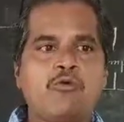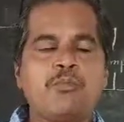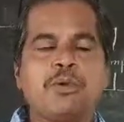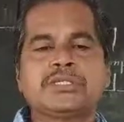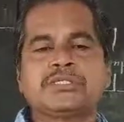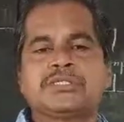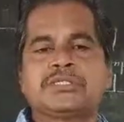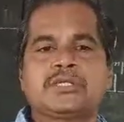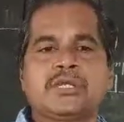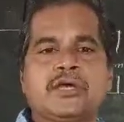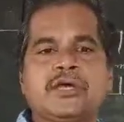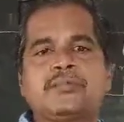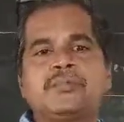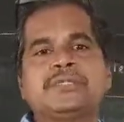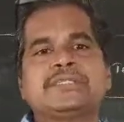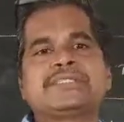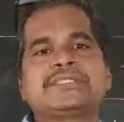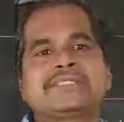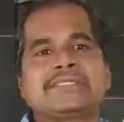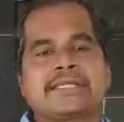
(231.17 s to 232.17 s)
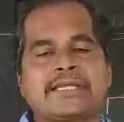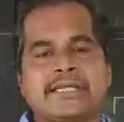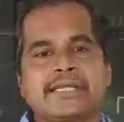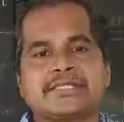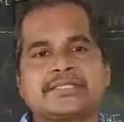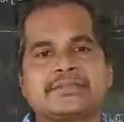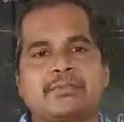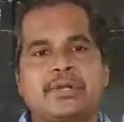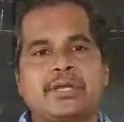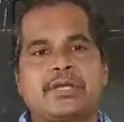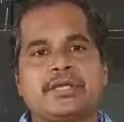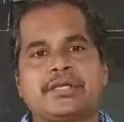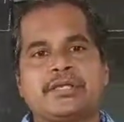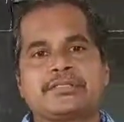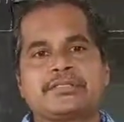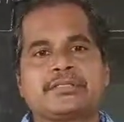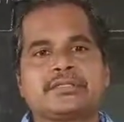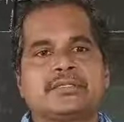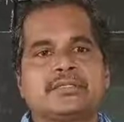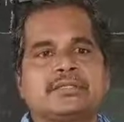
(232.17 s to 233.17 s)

much time it takes place?